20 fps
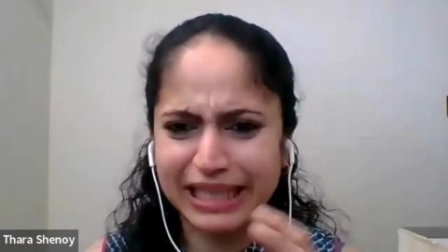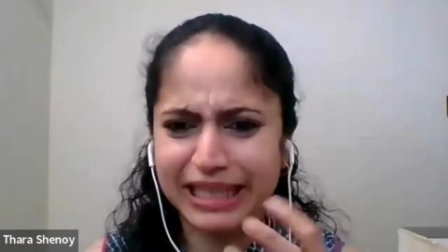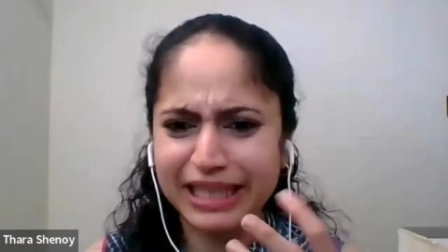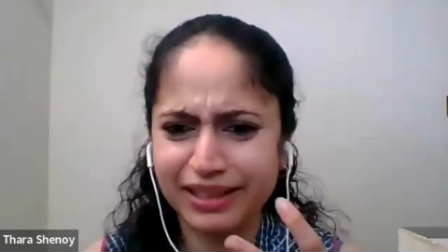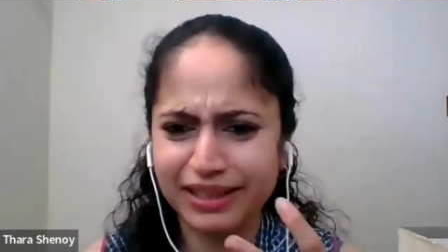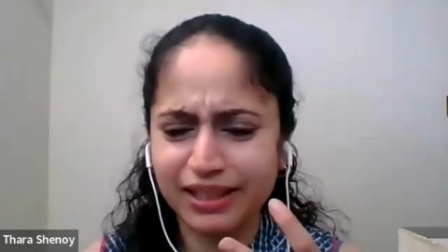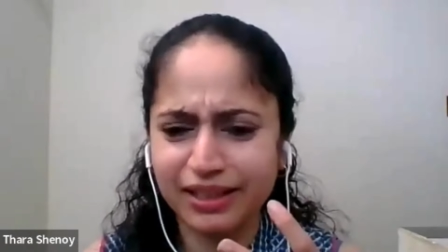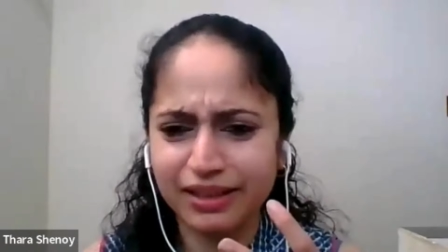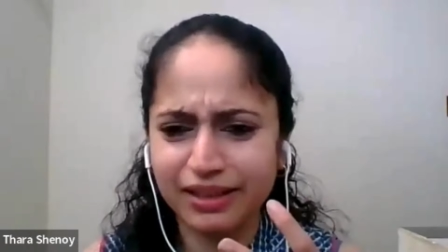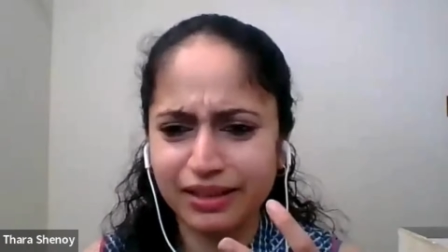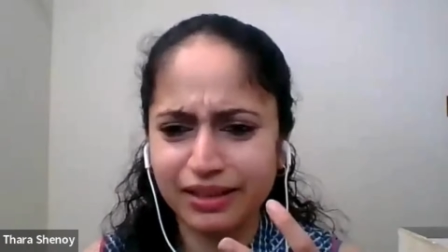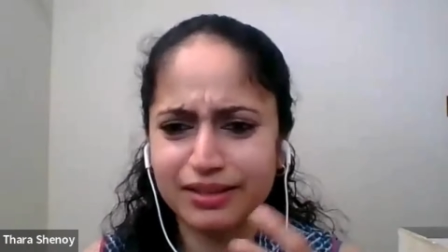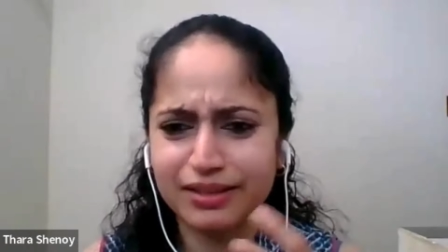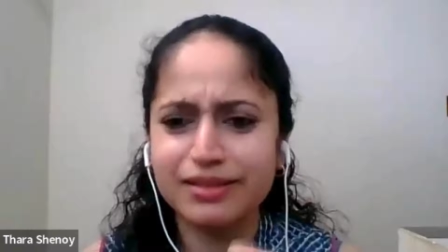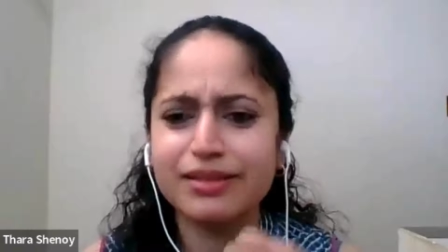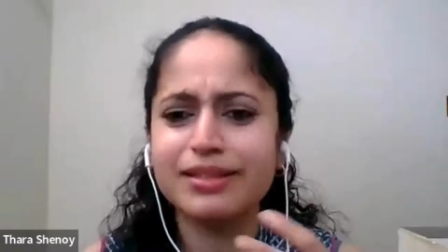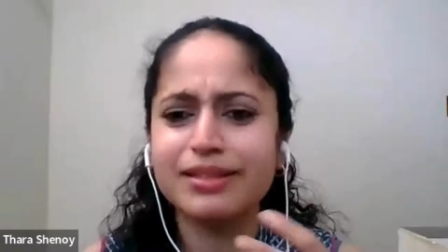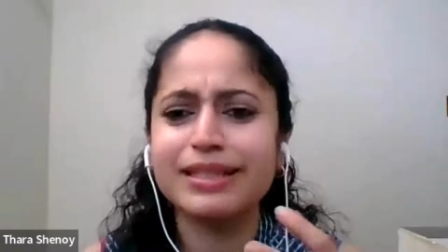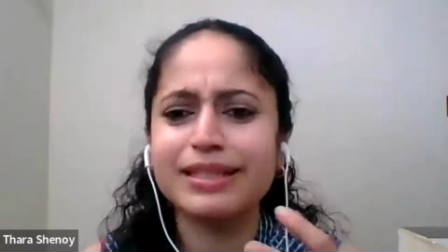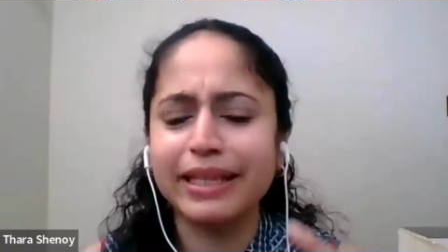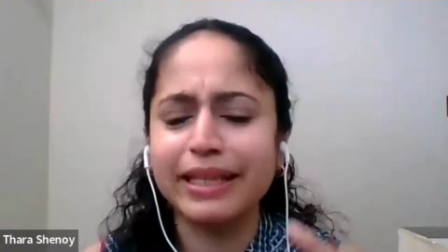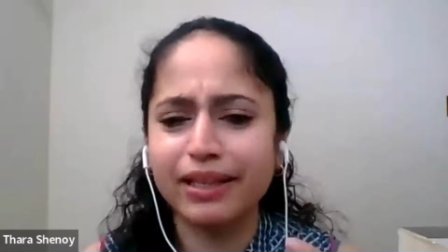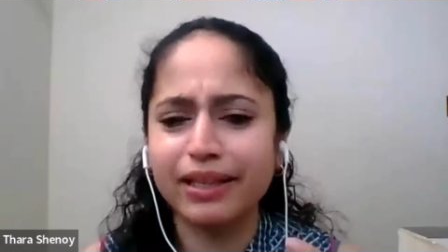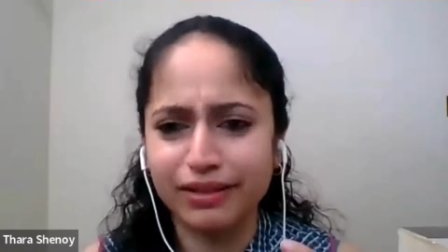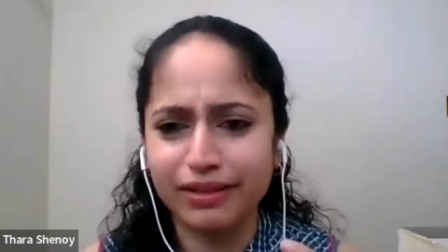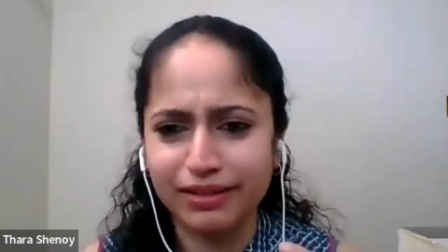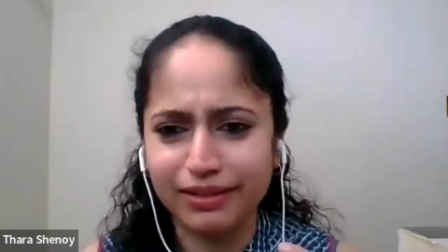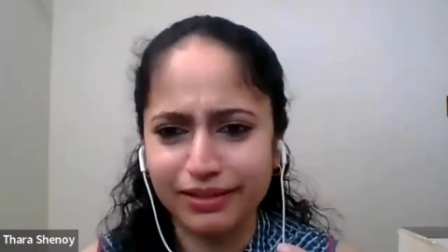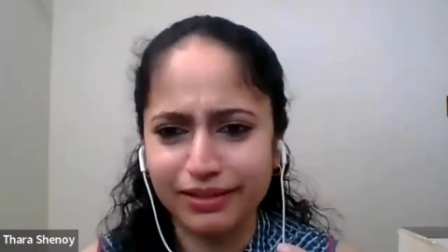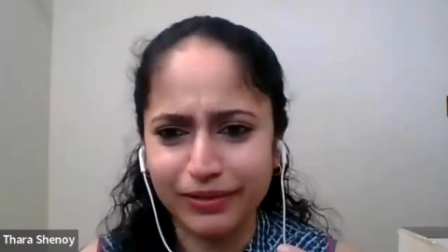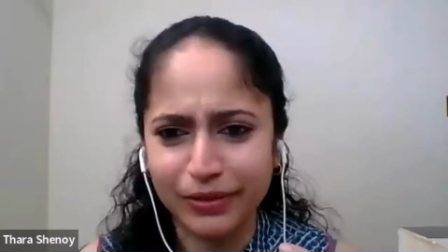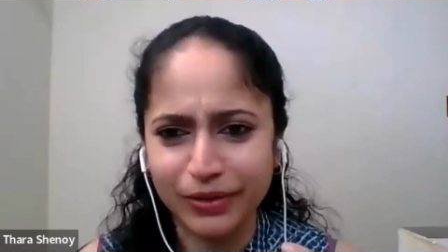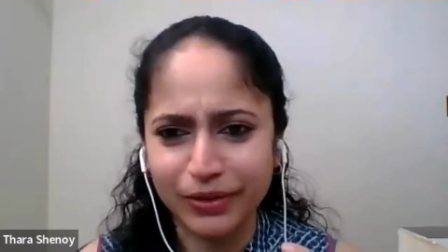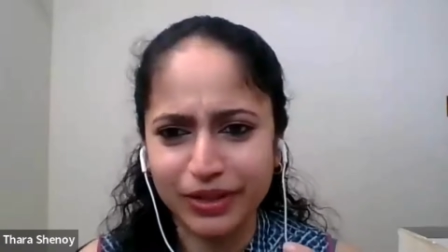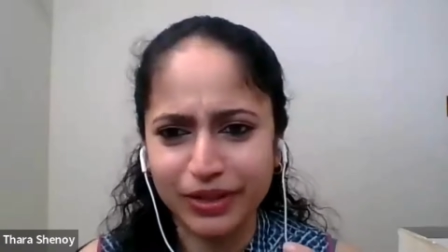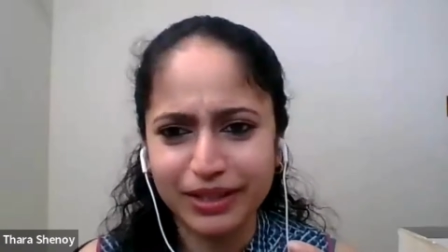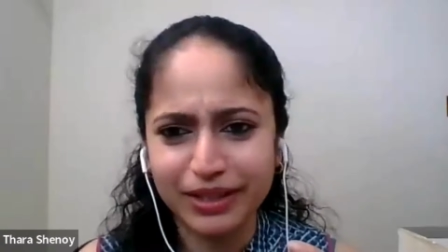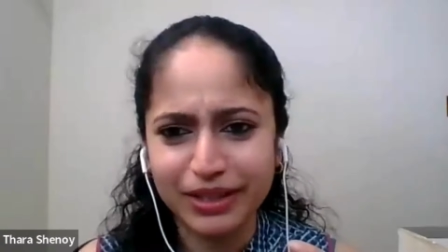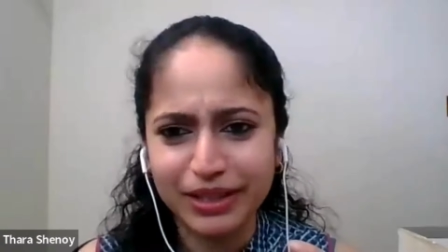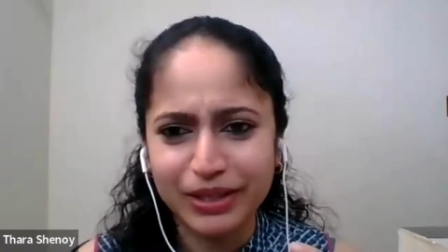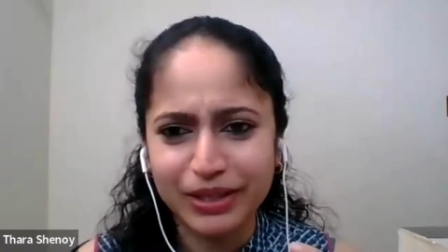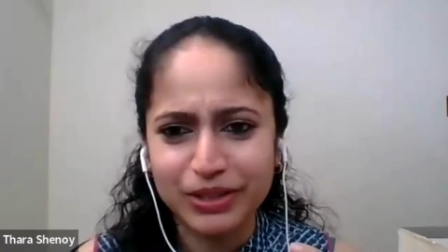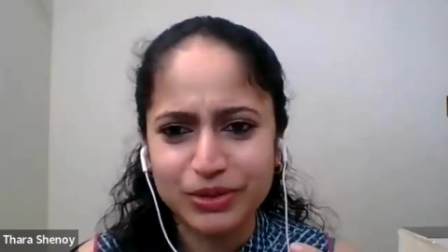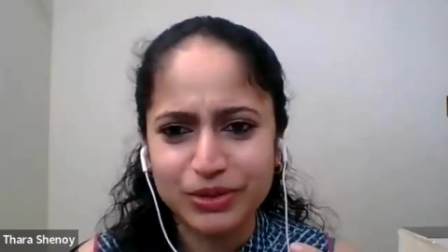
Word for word: eating is a skill, okay?